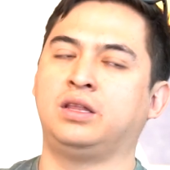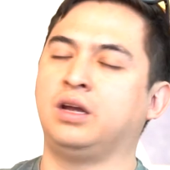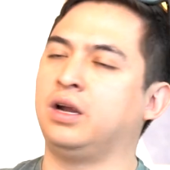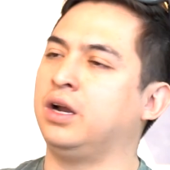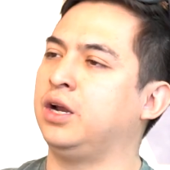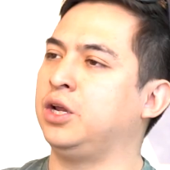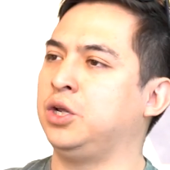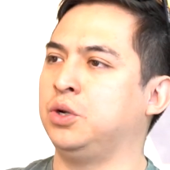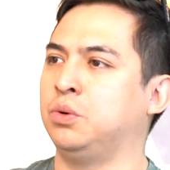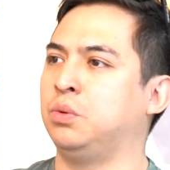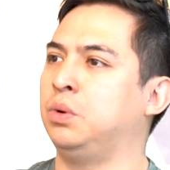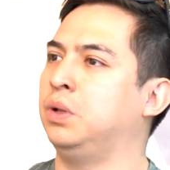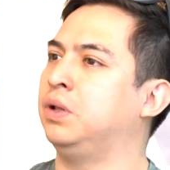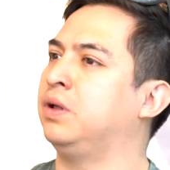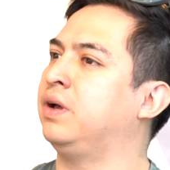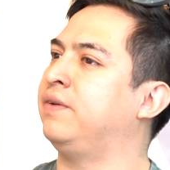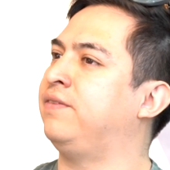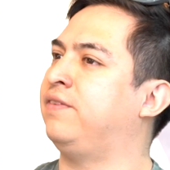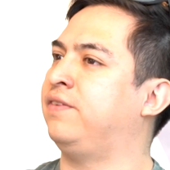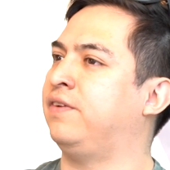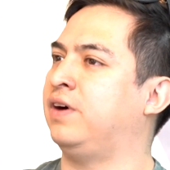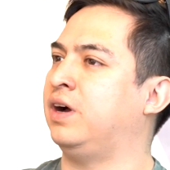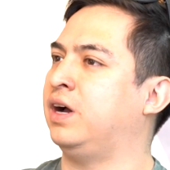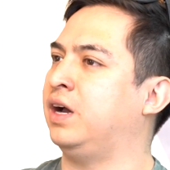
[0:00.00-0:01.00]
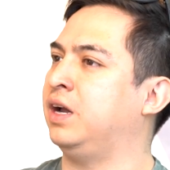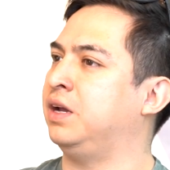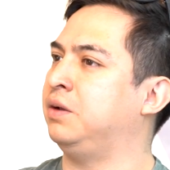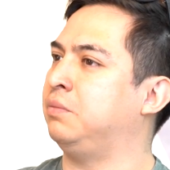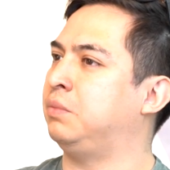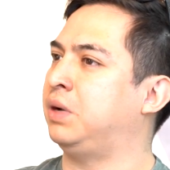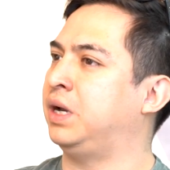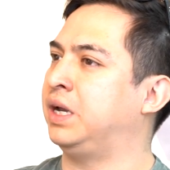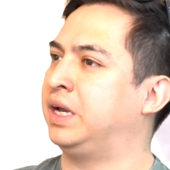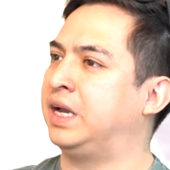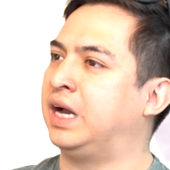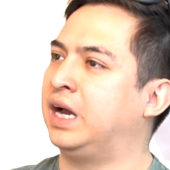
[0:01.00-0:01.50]
There you will
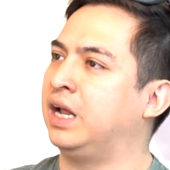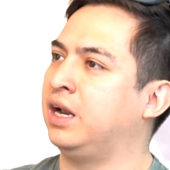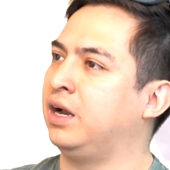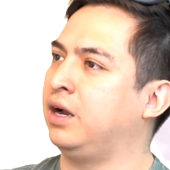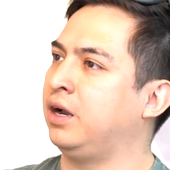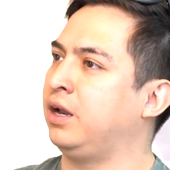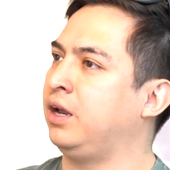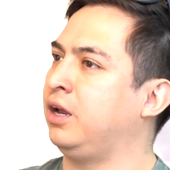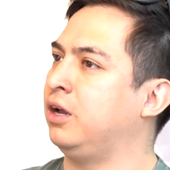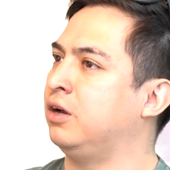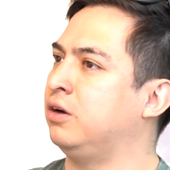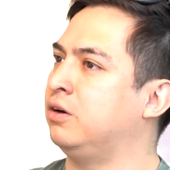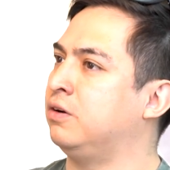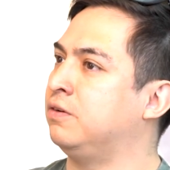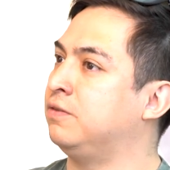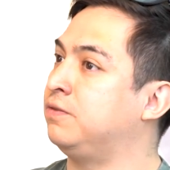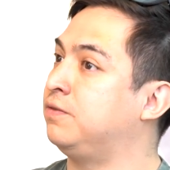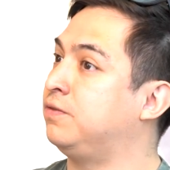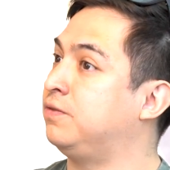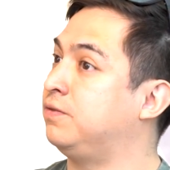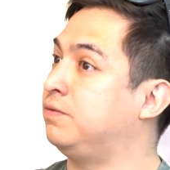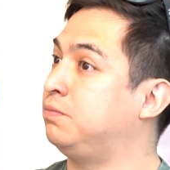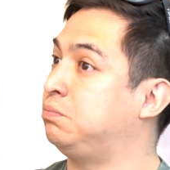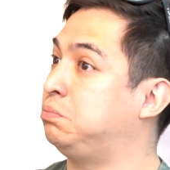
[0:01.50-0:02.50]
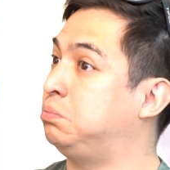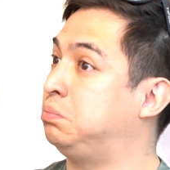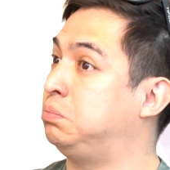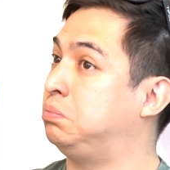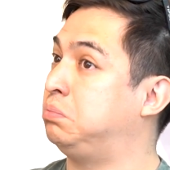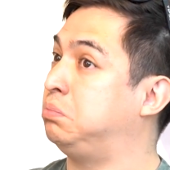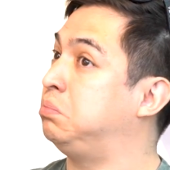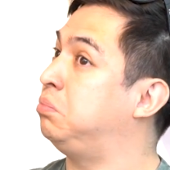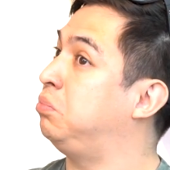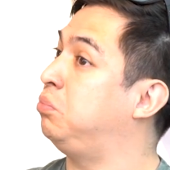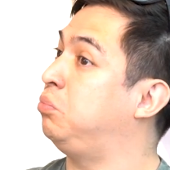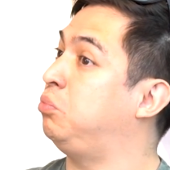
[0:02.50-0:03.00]
find my gallery of
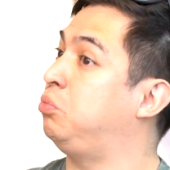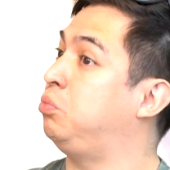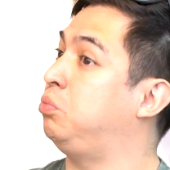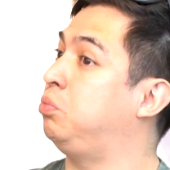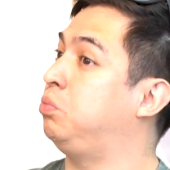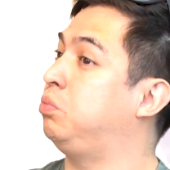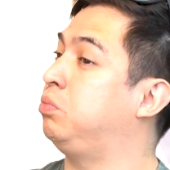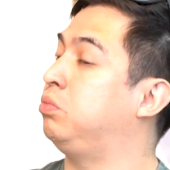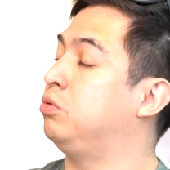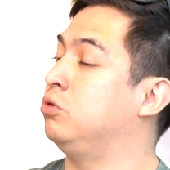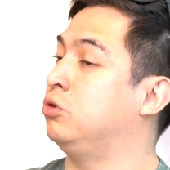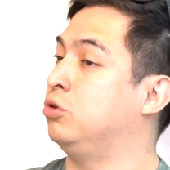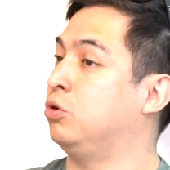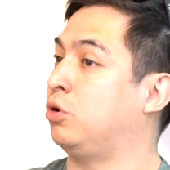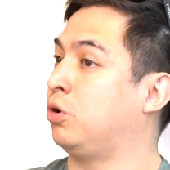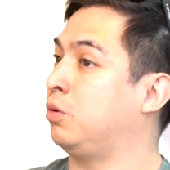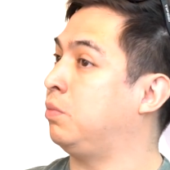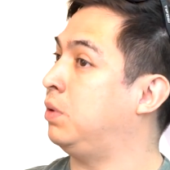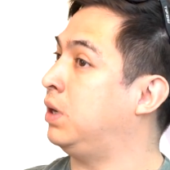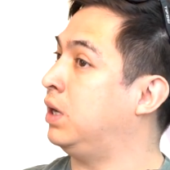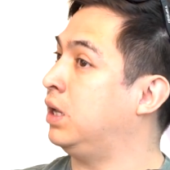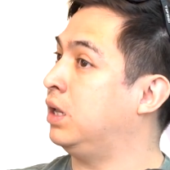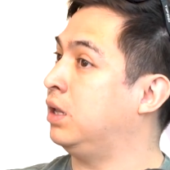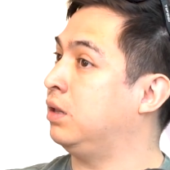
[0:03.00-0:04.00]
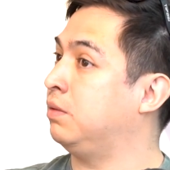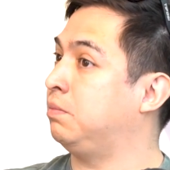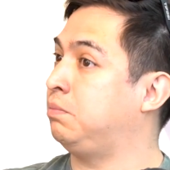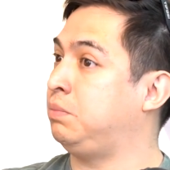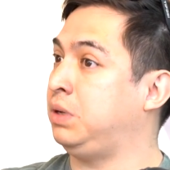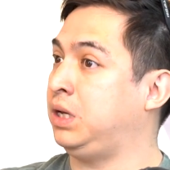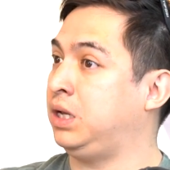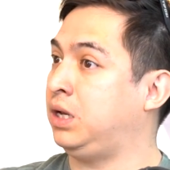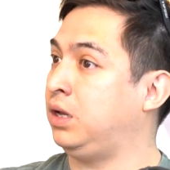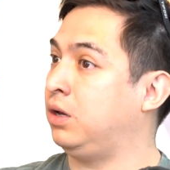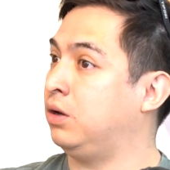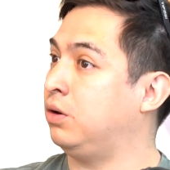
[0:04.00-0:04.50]
normal
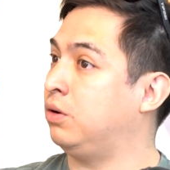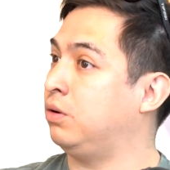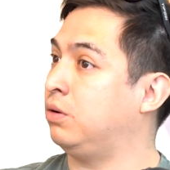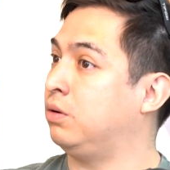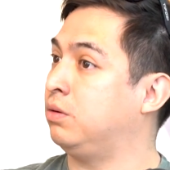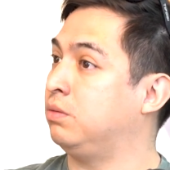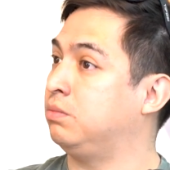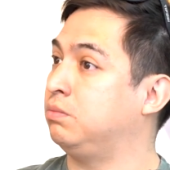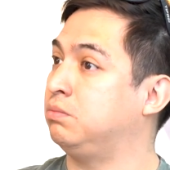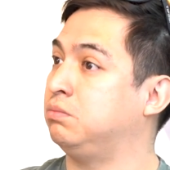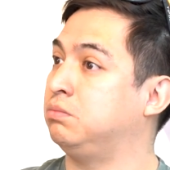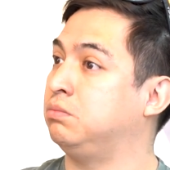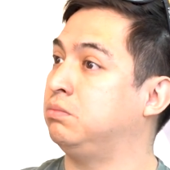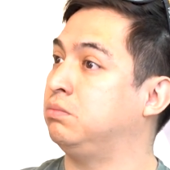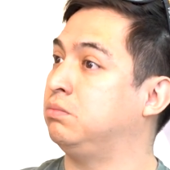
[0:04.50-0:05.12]
video,